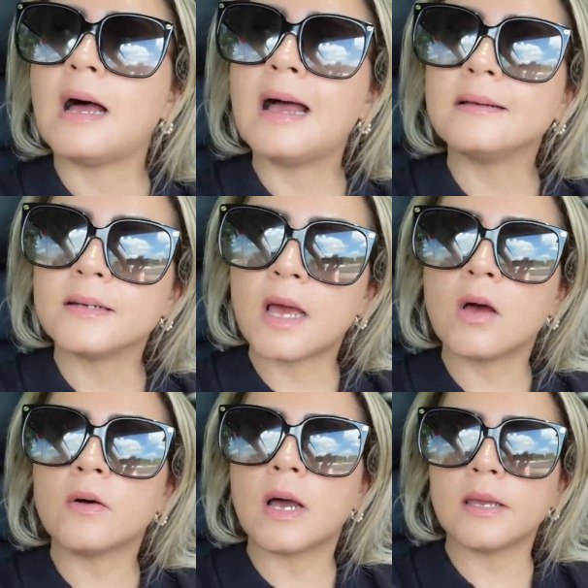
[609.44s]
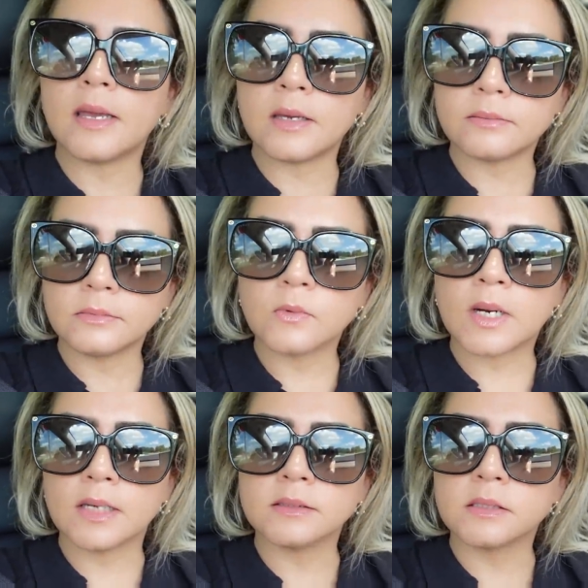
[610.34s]
and now I ate
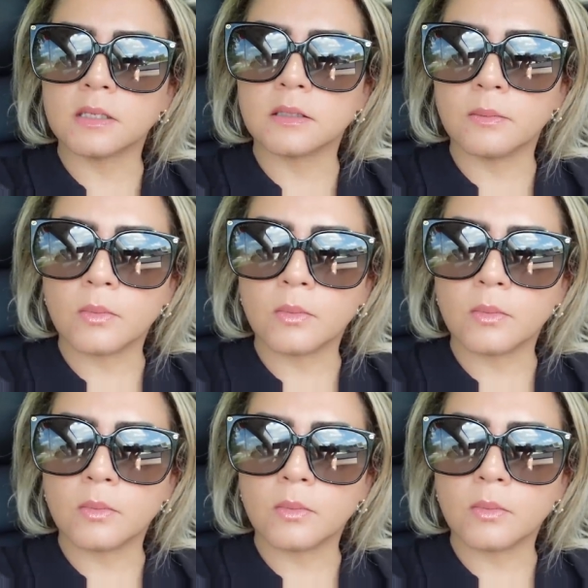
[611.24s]
what I said, the